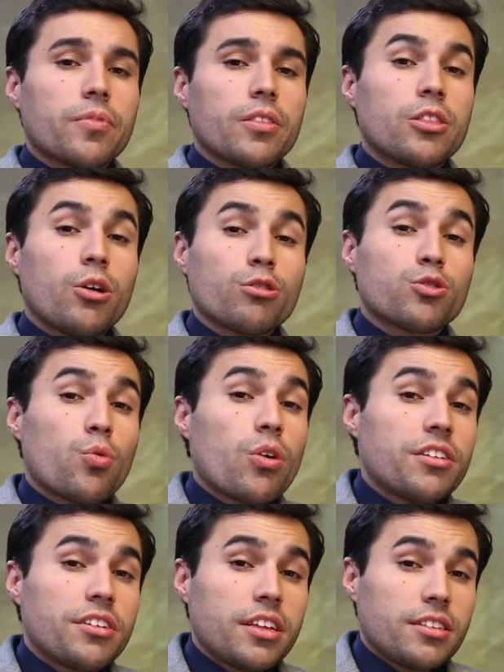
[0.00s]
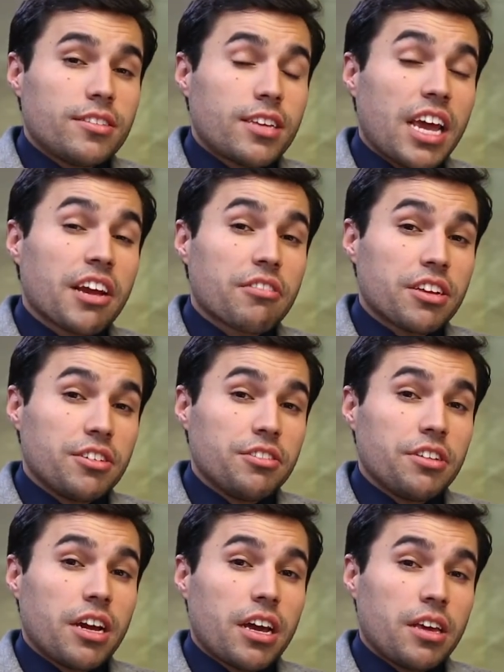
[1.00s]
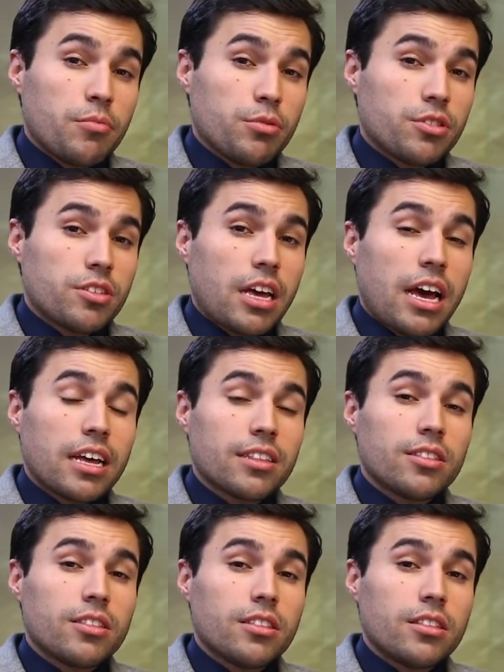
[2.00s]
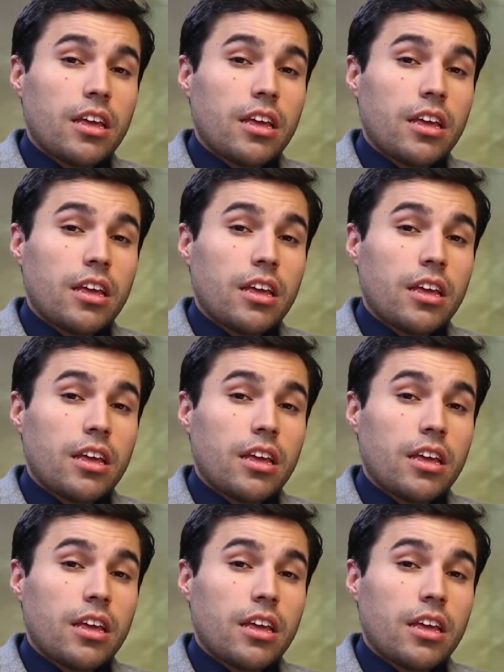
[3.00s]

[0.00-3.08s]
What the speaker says: Those were the design criteria inputs, and